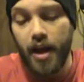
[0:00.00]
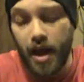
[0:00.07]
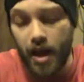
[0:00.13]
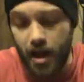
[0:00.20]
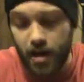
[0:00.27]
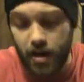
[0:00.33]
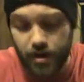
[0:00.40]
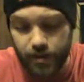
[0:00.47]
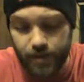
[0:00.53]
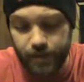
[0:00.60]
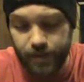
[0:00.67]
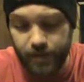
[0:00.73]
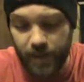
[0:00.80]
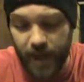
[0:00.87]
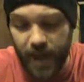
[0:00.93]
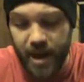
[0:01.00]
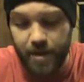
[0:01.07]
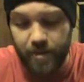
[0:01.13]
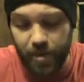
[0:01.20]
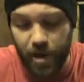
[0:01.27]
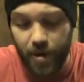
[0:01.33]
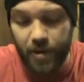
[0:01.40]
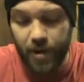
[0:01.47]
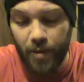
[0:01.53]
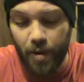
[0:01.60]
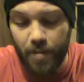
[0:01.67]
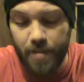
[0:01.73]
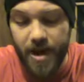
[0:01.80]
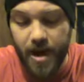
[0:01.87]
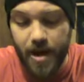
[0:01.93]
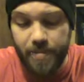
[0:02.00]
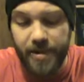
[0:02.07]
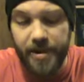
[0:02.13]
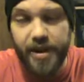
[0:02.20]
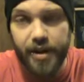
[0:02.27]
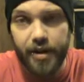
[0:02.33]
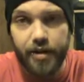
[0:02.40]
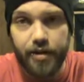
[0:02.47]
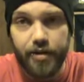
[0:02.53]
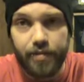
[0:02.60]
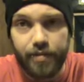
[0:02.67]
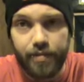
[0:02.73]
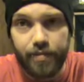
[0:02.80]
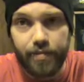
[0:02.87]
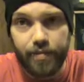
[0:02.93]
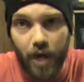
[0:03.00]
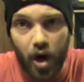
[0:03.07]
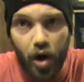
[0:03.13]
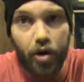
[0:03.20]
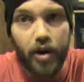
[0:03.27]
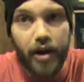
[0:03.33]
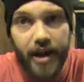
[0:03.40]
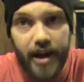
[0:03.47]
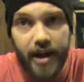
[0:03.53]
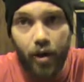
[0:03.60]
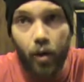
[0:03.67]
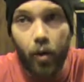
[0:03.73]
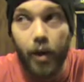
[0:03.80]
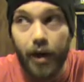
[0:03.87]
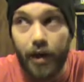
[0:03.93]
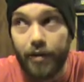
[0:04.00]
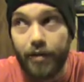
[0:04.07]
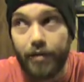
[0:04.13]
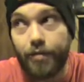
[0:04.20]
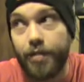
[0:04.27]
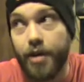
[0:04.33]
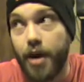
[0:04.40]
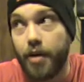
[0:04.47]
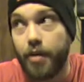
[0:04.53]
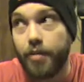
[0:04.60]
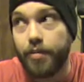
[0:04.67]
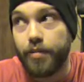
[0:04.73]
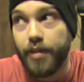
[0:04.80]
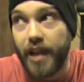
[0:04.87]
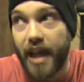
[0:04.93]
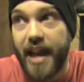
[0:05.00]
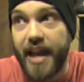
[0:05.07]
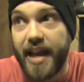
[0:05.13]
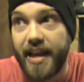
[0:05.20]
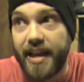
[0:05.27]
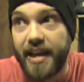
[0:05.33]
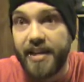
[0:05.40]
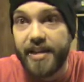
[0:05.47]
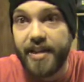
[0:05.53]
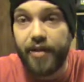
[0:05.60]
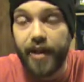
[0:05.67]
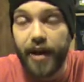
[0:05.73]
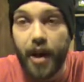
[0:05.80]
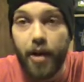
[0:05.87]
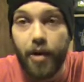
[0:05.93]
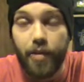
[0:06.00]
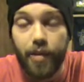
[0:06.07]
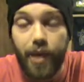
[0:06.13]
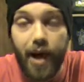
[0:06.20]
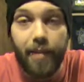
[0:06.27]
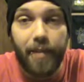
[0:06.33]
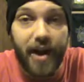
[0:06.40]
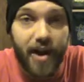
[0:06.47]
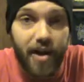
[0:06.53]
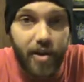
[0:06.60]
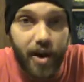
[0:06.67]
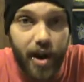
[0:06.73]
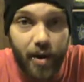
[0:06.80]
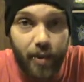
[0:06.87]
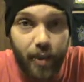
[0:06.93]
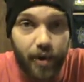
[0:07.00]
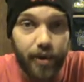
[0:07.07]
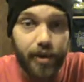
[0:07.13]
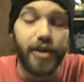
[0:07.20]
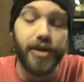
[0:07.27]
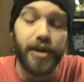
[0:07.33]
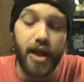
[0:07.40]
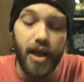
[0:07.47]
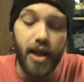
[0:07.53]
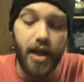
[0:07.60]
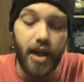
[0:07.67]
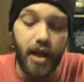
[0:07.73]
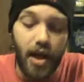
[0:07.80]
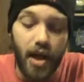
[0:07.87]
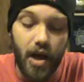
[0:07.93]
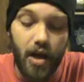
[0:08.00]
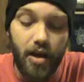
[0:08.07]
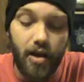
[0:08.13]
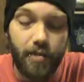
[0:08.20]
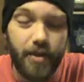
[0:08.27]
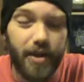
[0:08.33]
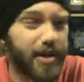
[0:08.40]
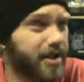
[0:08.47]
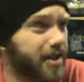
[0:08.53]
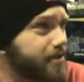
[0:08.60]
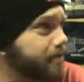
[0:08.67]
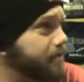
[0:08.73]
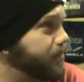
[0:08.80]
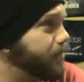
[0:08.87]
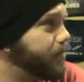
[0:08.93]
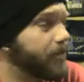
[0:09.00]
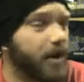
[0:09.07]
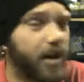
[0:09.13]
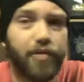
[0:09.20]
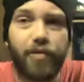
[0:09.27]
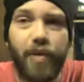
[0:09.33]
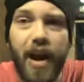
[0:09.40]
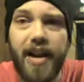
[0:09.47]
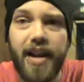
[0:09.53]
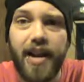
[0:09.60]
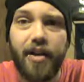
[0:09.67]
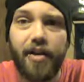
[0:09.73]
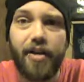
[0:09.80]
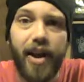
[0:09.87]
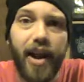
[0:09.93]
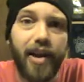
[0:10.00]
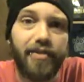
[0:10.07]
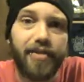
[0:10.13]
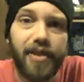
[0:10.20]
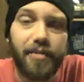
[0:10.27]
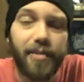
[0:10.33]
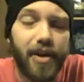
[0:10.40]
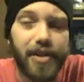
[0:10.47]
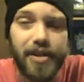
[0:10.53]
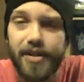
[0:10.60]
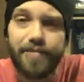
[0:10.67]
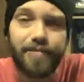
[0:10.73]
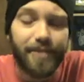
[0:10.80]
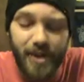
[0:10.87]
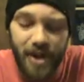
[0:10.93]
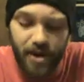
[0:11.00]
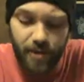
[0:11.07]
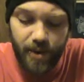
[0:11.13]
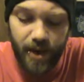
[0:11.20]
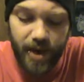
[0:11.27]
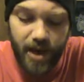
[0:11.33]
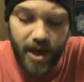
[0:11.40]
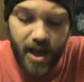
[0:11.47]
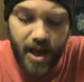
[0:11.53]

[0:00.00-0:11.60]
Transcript: and it probably won't be up until early or, you know, late, considering on how my internet works, because it's really rainy here today for some reason. Anyway,